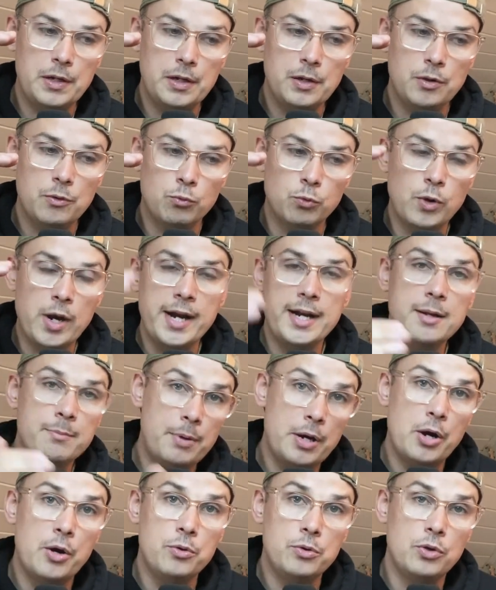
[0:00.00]
write
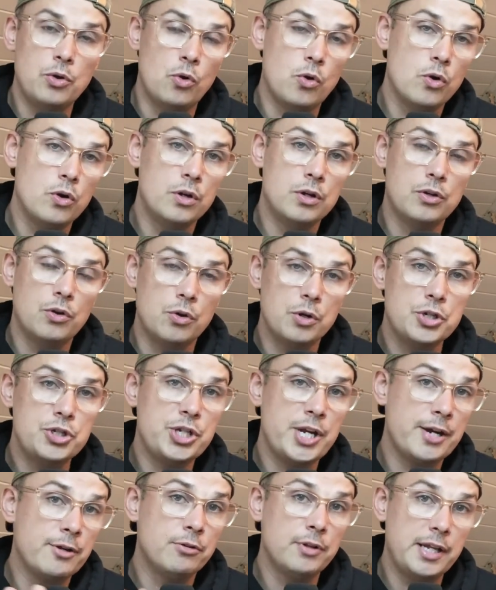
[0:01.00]
about or
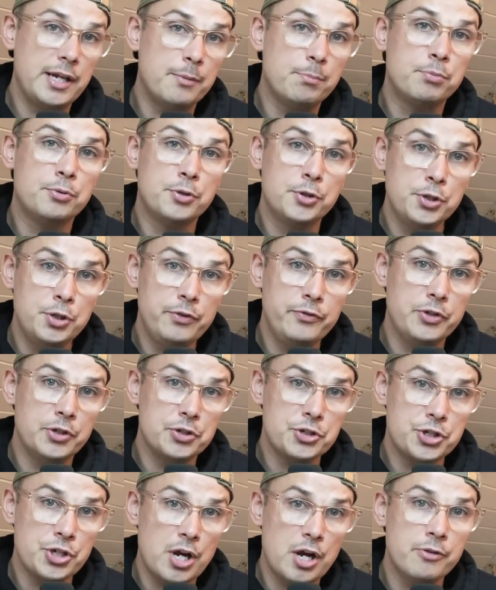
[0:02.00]
generally approve your
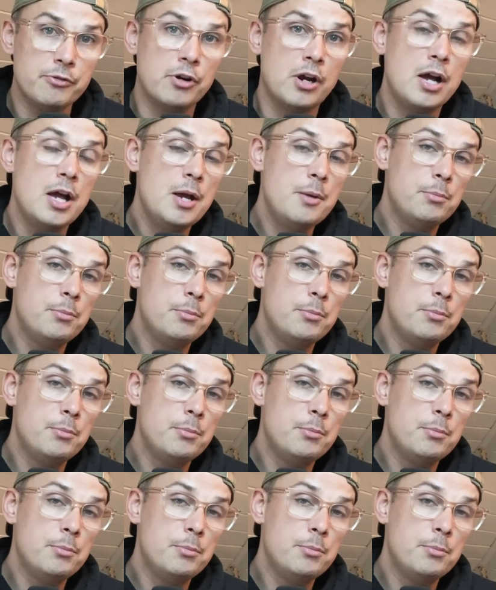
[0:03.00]
genre,